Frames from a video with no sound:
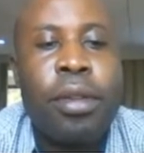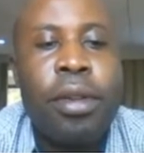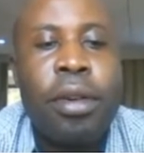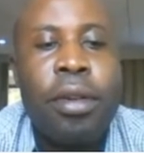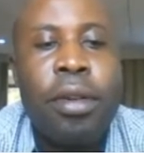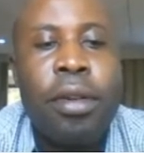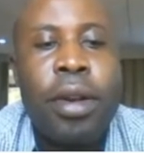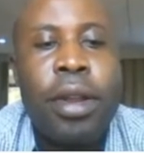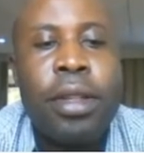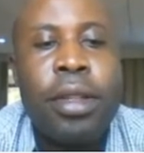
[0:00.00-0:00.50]

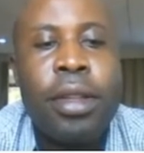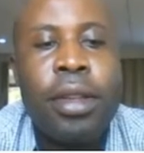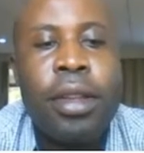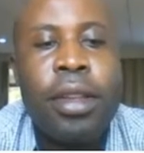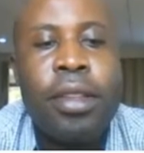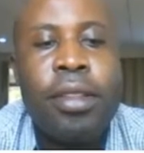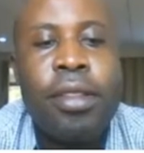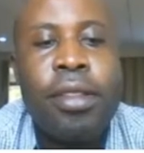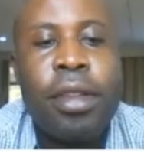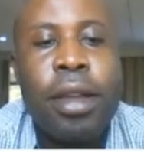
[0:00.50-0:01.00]
already
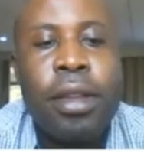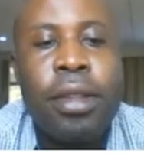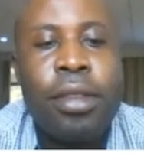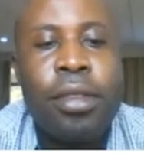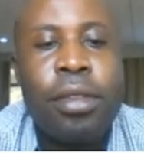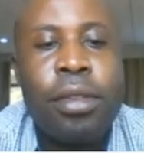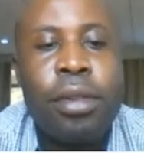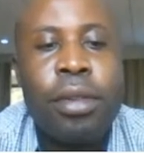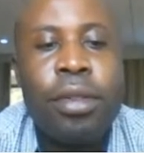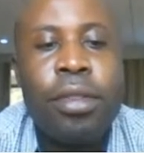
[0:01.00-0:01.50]
inside the
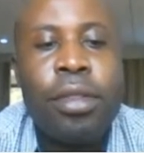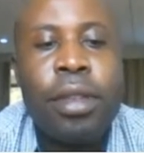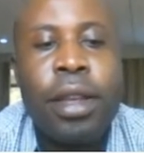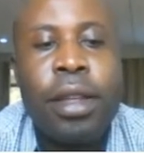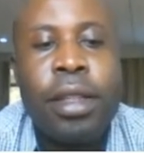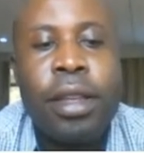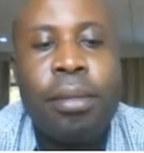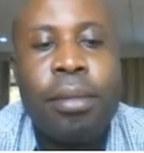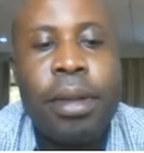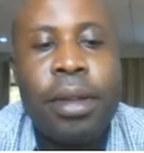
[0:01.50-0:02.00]
schools
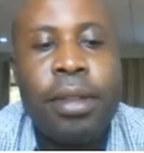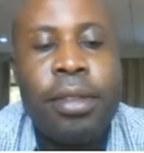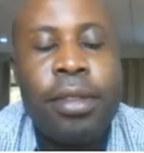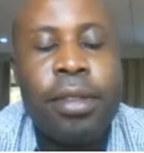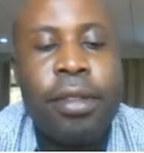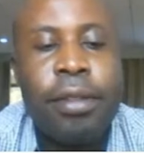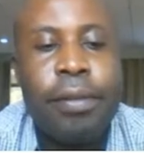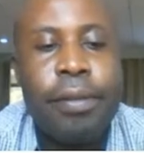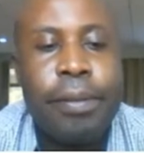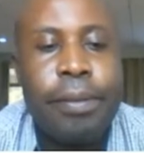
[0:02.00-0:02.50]
database.
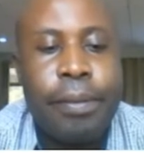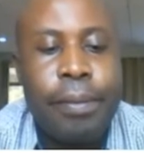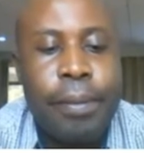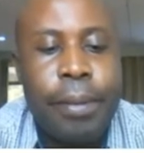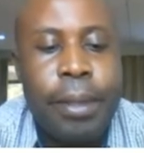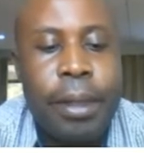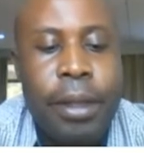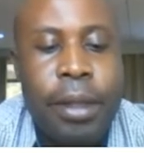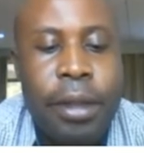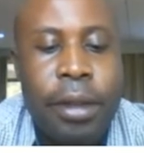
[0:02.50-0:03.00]

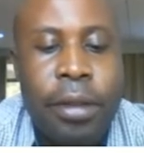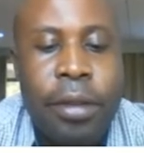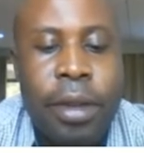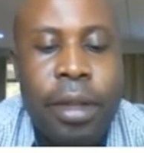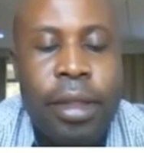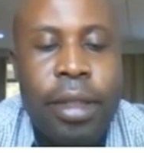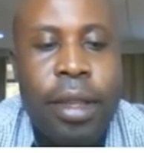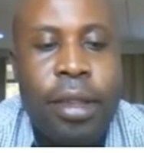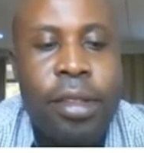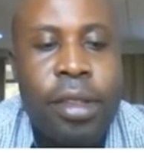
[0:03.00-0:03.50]

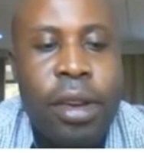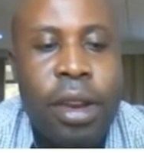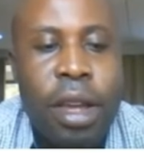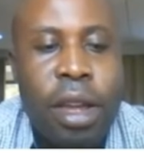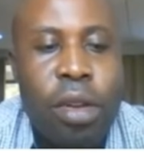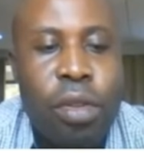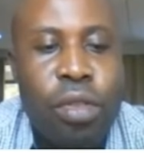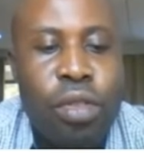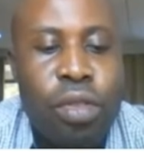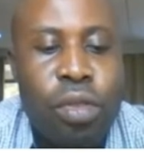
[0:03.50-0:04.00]
Let us now
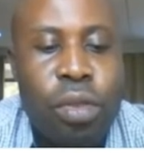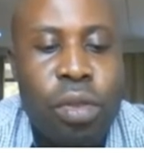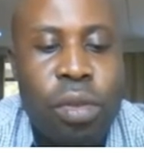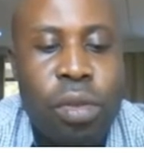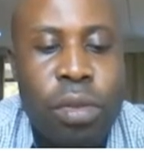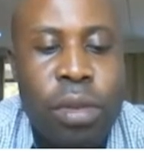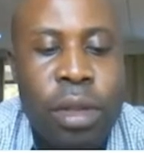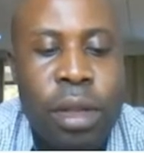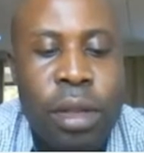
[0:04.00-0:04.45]
show the